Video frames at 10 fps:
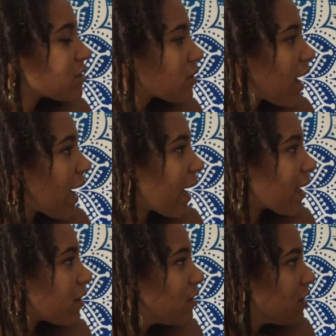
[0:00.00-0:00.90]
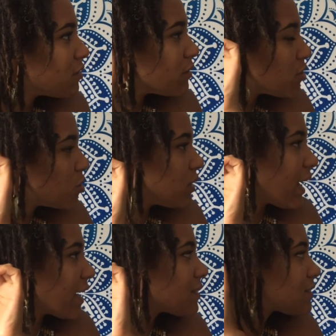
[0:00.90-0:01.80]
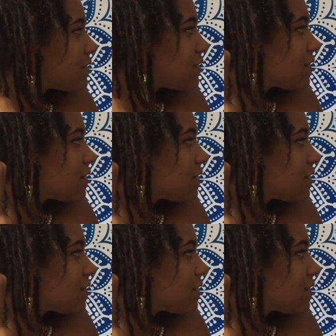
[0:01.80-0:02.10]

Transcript: little guy with two legs.